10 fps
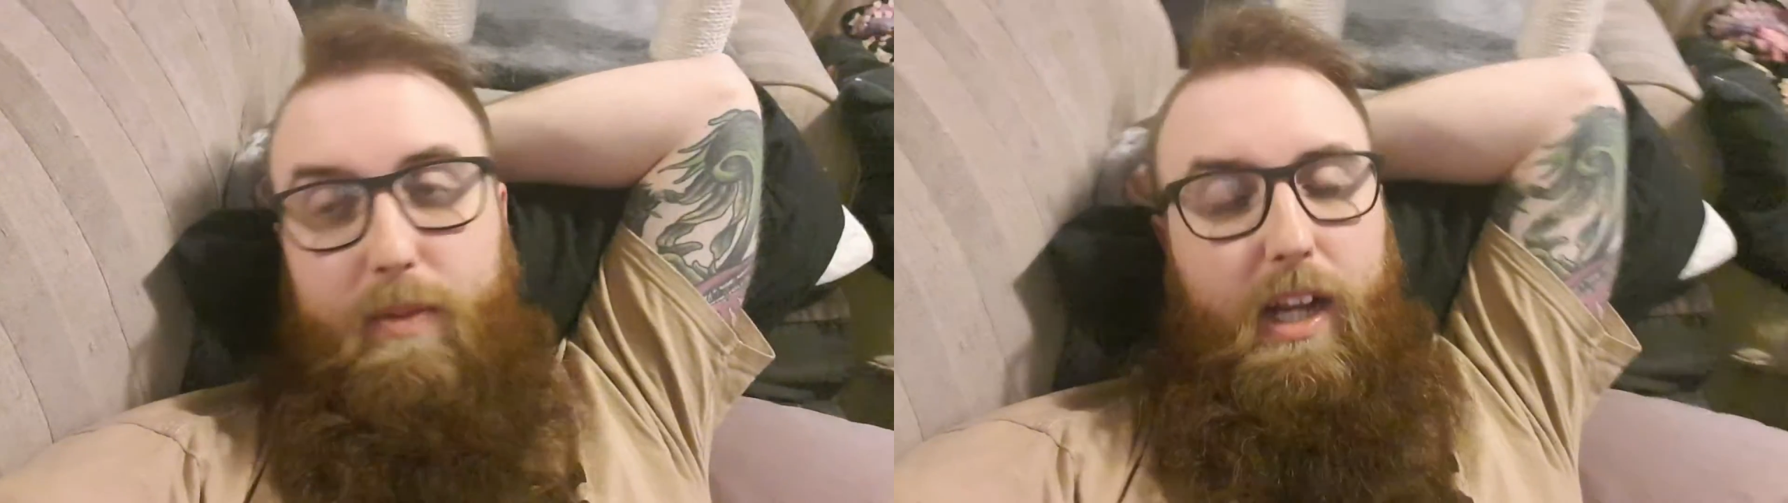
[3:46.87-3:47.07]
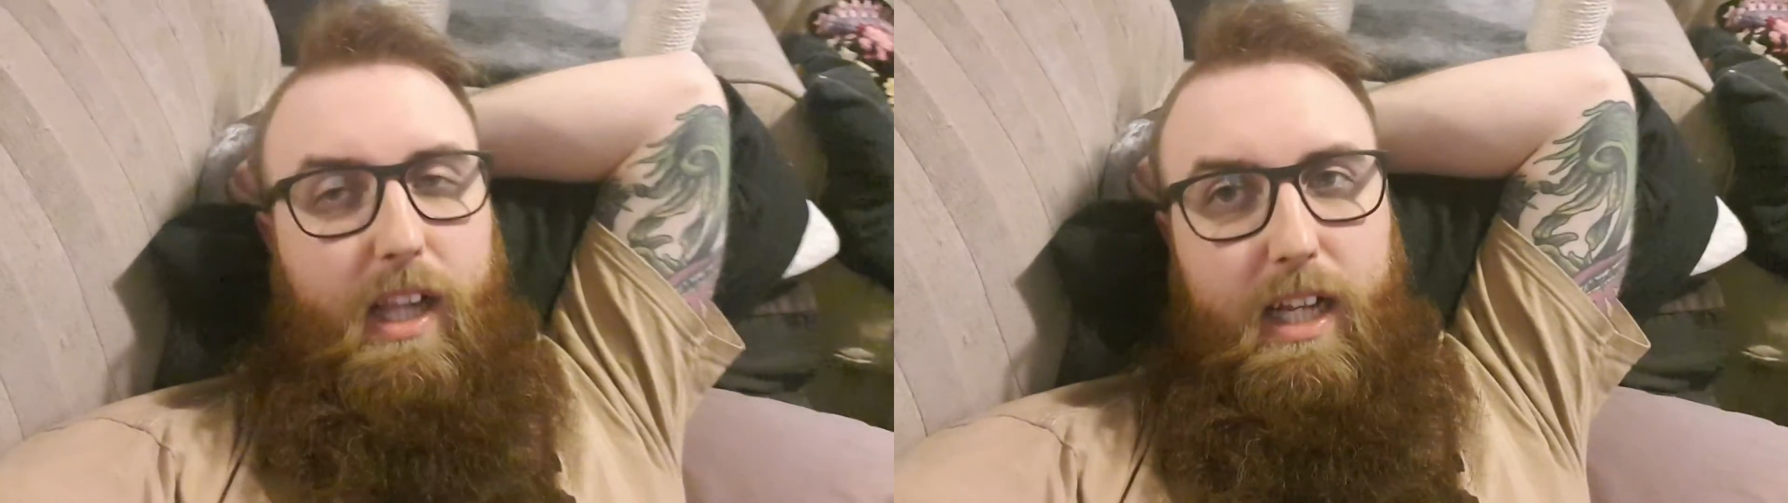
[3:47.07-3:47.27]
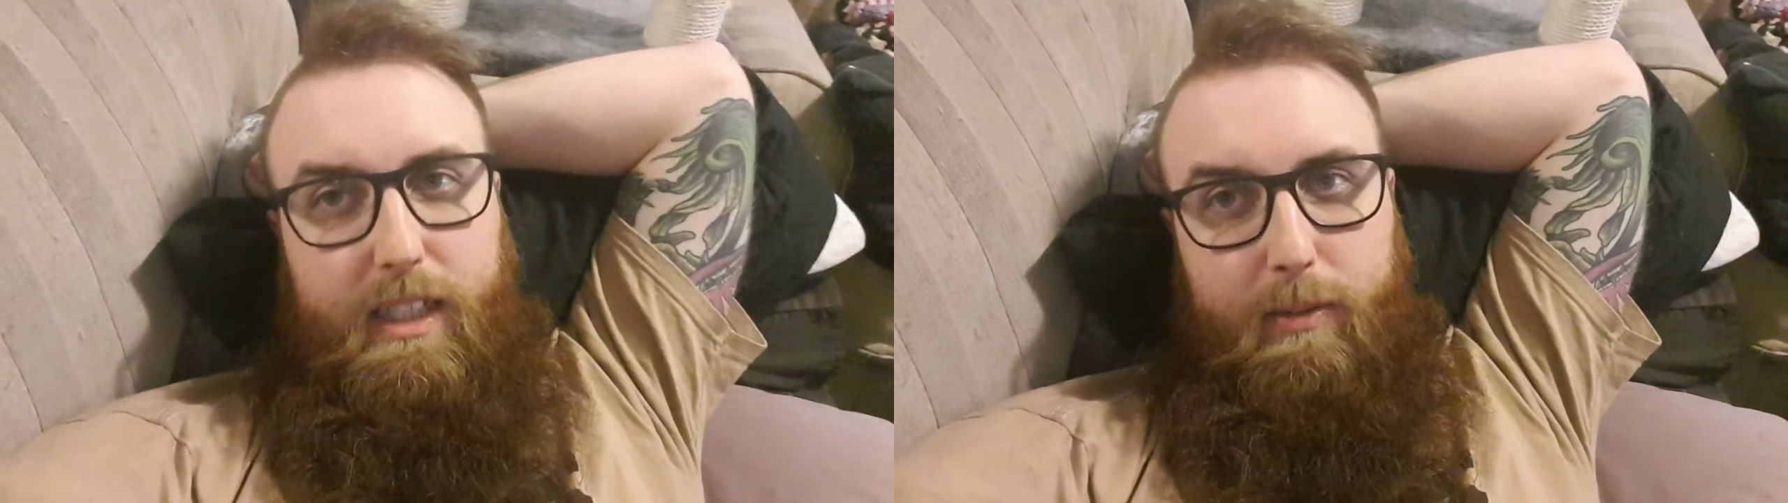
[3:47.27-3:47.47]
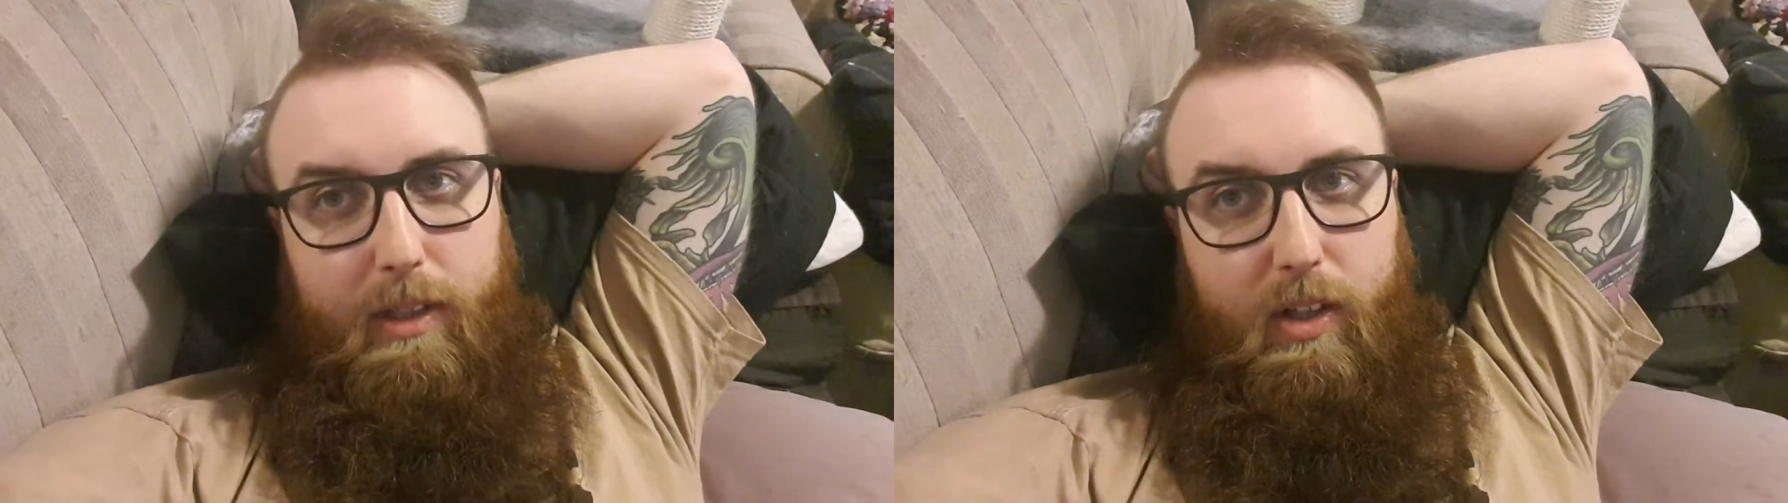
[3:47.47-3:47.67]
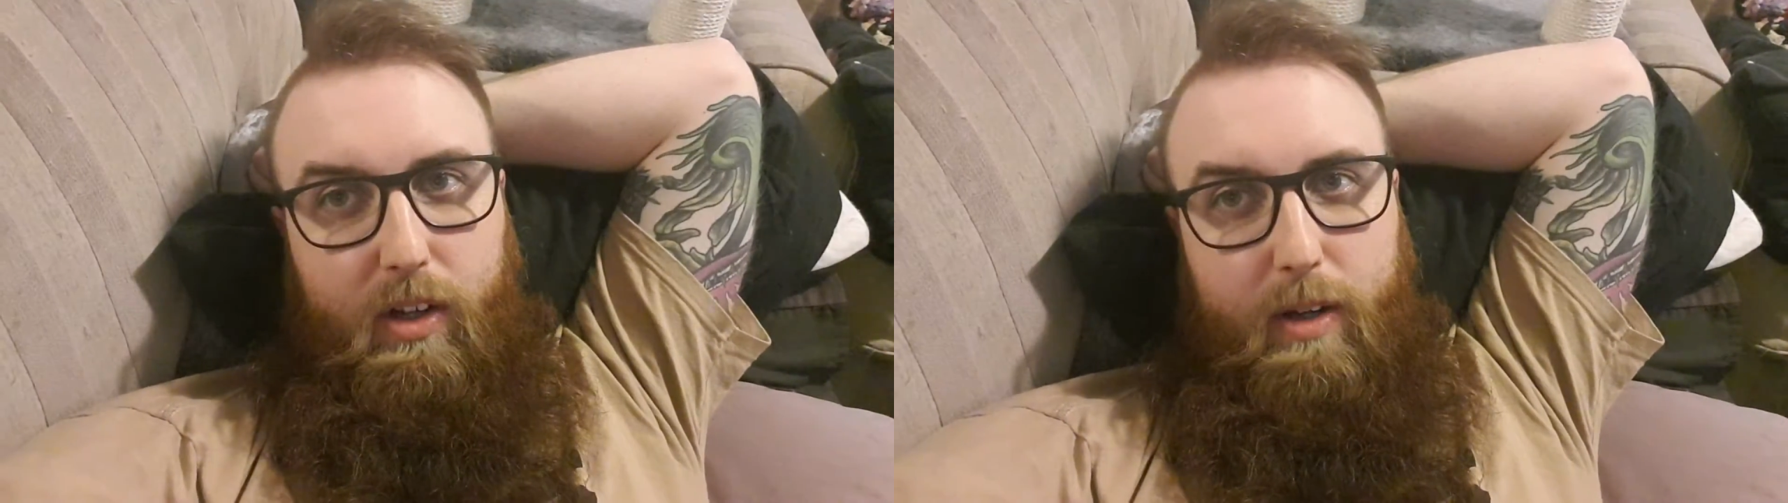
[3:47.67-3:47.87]
make it last a
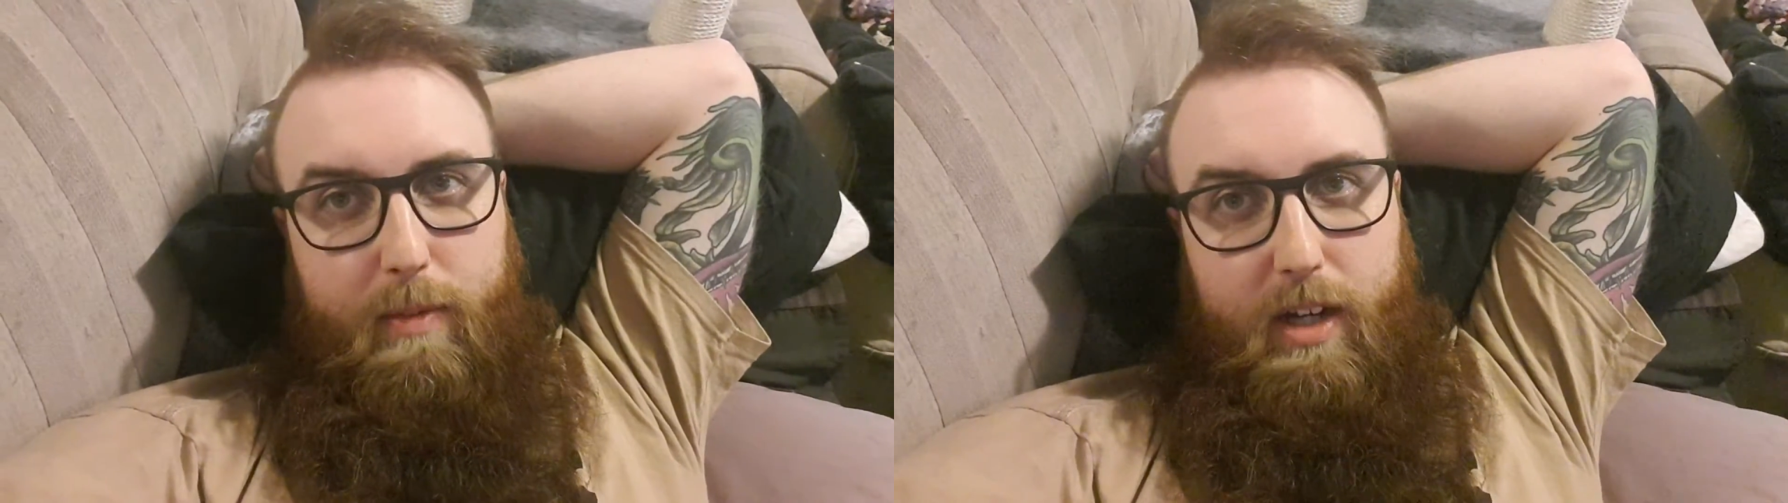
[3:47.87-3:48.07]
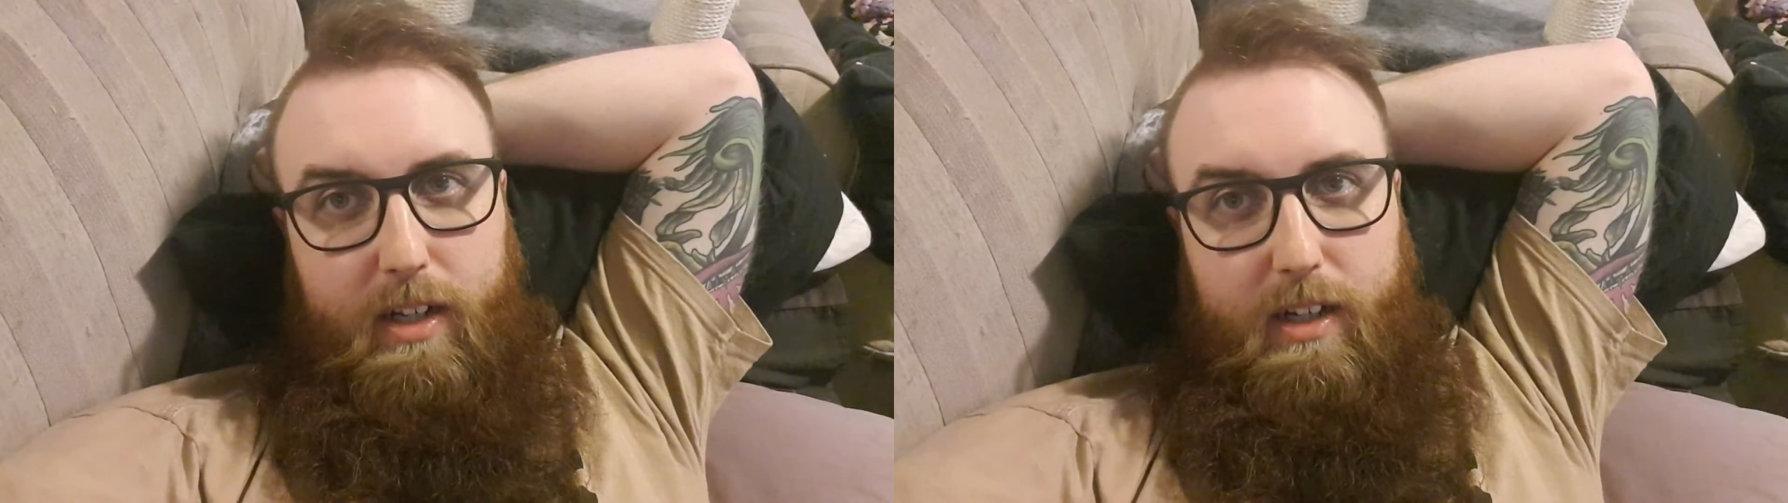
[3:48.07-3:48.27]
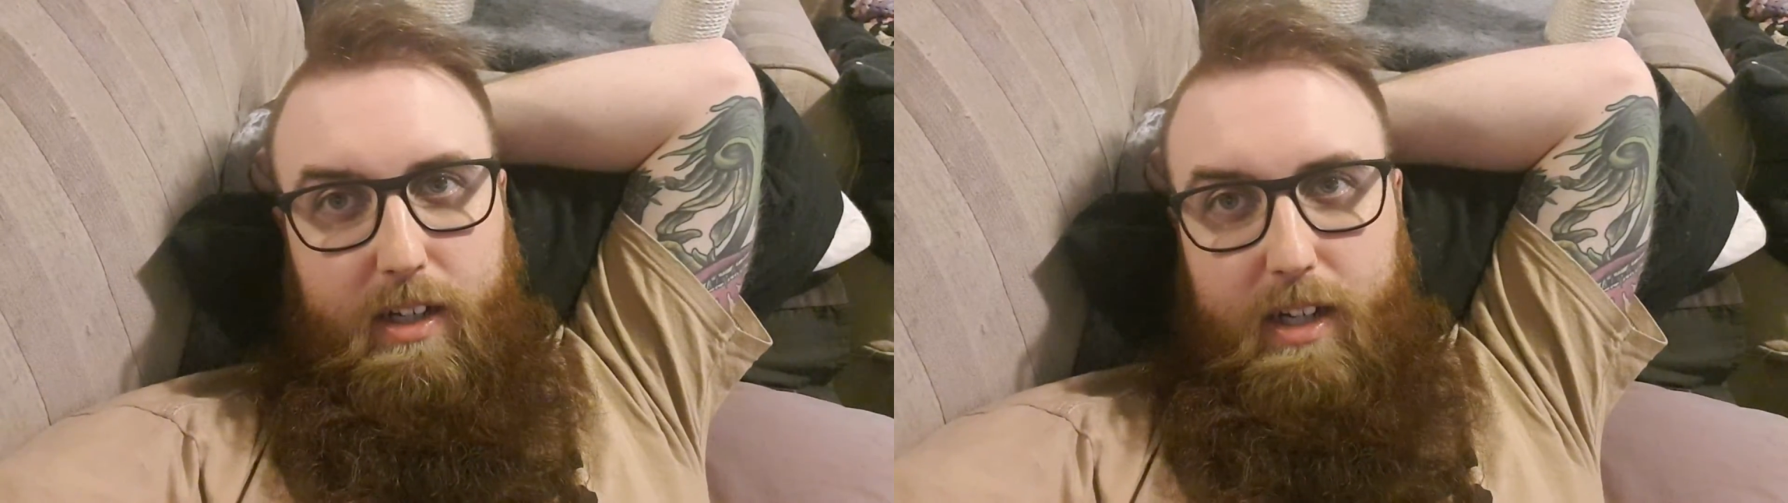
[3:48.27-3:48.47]
bit longer, but